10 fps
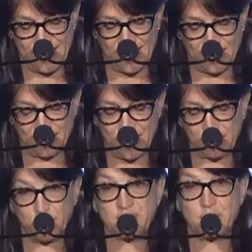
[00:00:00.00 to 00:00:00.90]
Uh,
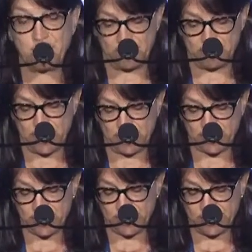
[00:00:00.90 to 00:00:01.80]
maybe it was a bit
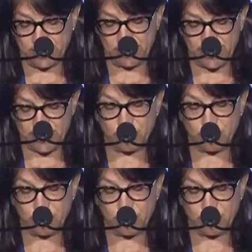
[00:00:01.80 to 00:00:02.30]
much, unless